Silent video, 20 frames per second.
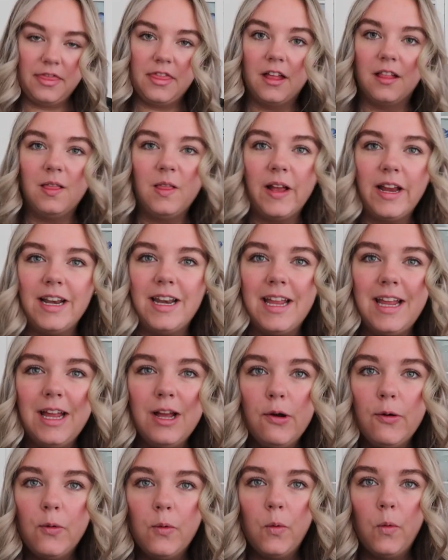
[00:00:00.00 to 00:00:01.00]
The
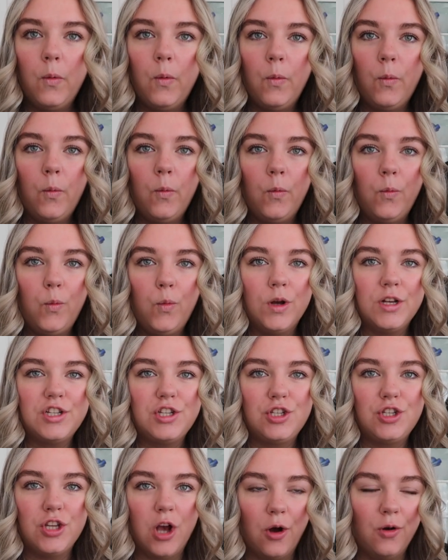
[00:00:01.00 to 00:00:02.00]
lady was
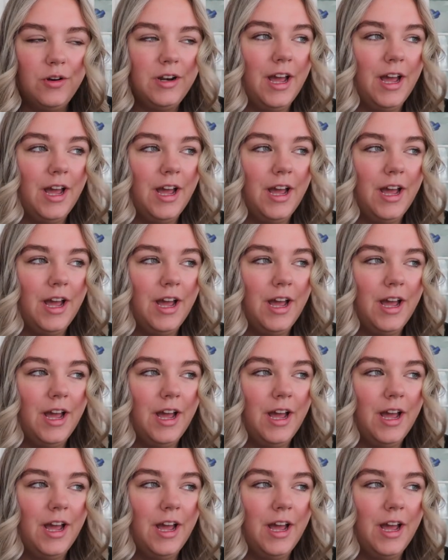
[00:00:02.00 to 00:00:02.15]
so